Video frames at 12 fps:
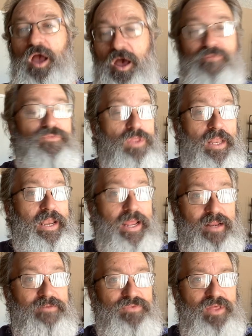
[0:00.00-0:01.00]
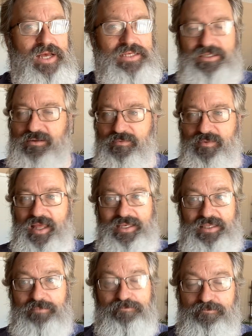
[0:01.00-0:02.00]
of the negative thoughts.
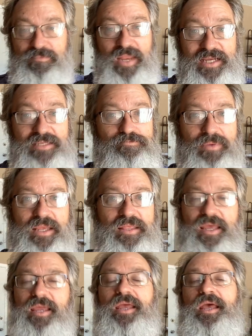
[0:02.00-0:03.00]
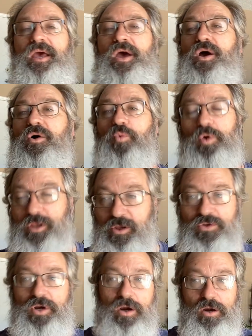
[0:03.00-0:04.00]
That's the next big thing when
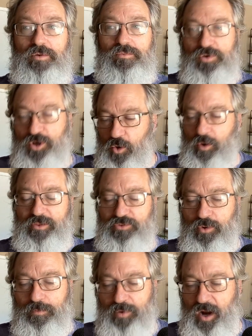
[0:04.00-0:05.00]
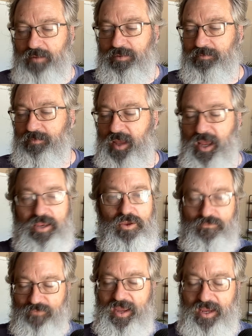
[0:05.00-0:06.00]
you are going through a problem and
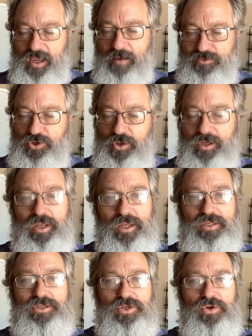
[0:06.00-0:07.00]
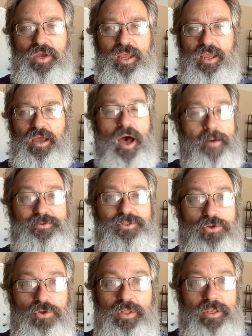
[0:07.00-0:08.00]
you come to a, to a
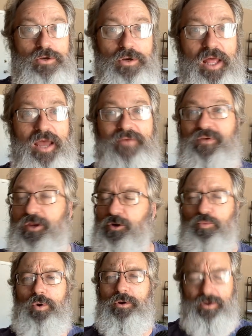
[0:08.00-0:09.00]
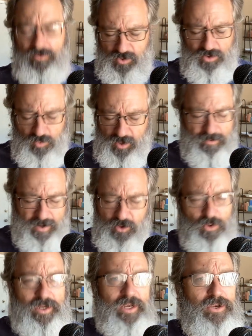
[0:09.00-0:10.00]
obstacle in your life and you're wondering, well, what am I
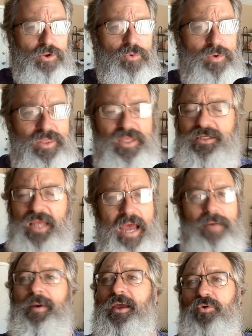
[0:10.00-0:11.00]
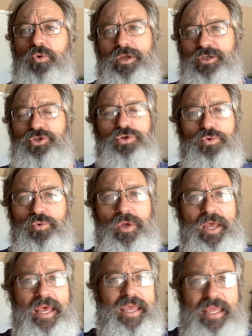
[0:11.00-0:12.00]
going to do with this? How am I going to
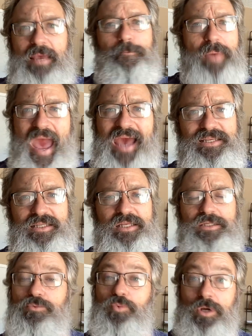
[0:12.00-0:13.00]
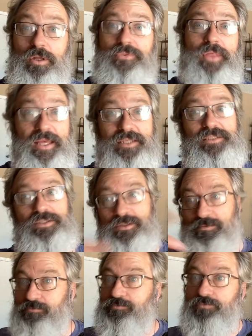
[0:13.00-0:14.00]
get past this? Well, that's
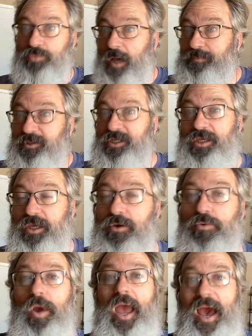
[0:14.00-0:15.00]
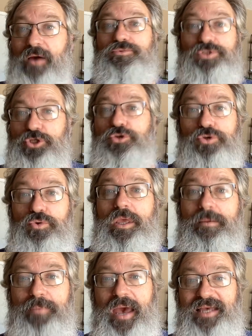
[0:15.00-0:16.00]
up to you. How do you
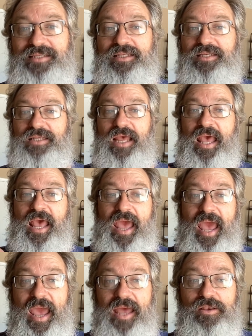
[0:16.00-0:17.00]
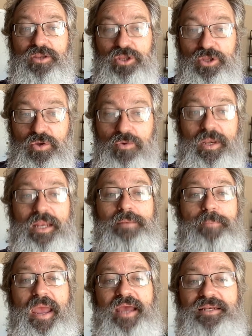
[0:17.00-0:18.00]
get past this? And you need to
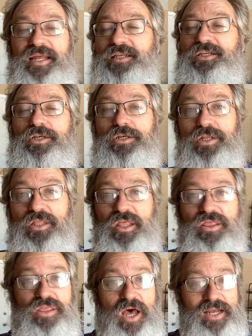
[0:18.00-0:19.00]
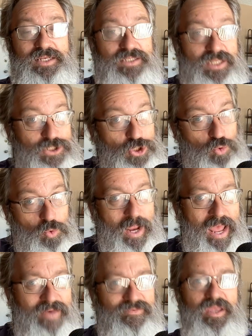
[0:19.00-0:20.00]
pay attention to the thoughts that you are
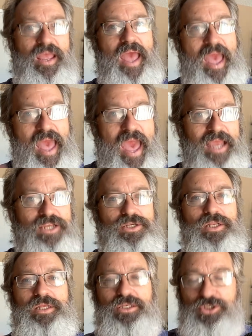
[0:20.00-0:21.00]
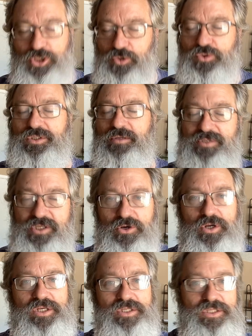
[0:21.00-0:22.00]
having. Actually, do some
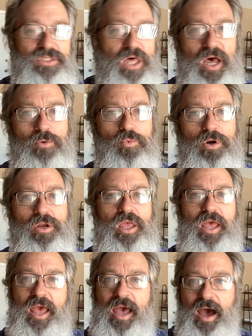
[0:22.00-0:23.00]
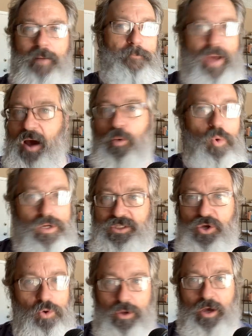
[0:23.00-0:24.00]
serious thought work about what's
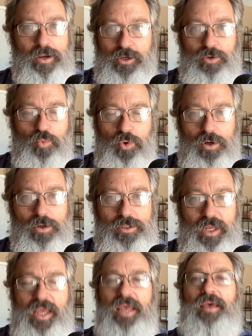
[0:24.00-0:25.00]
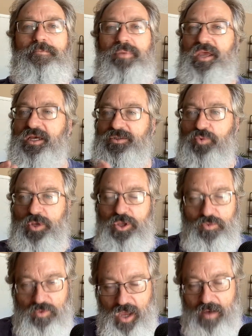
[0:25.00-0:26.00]
going on in your world. Because when
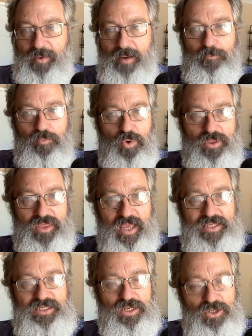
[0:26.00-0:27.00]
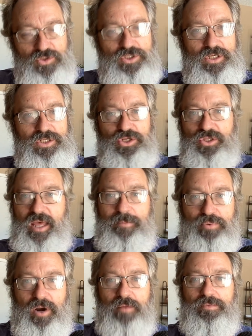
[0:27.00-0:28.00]
you come up with a solution to that
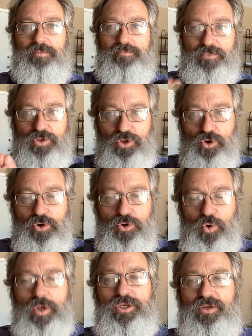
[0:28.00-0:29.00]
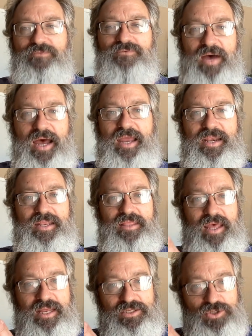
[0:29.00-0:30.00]
problem, you're going to find
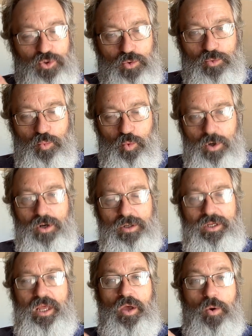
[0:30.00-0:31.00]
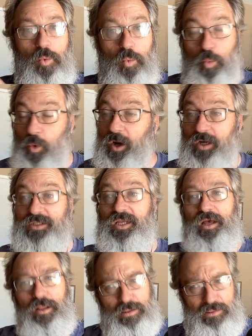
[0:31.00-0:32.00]
that your world works
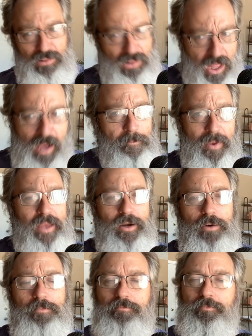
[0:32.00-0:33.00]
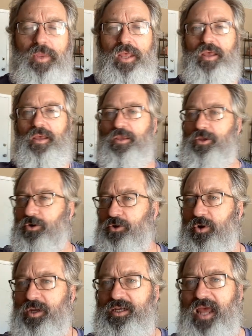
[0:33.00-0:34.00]
a lot better you're
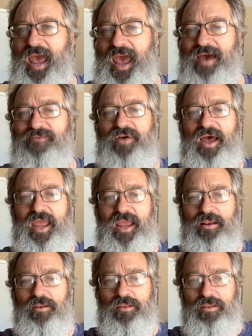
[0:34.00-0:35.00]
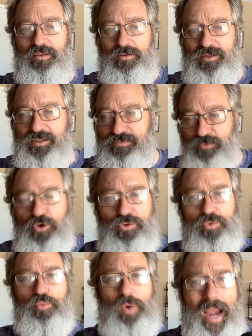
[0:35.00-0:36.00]
going to have a
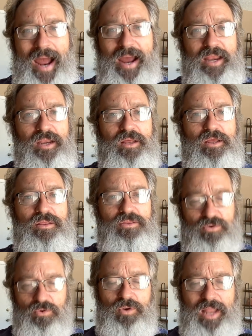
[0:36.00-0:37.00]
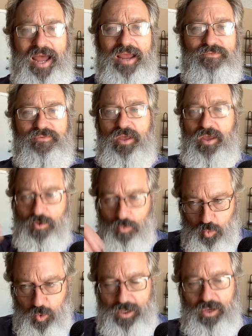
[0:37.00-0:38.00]
smoother ride through life
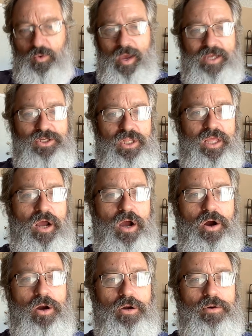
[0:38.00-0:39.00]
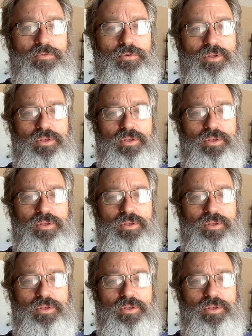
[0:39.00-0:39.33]
when you actually are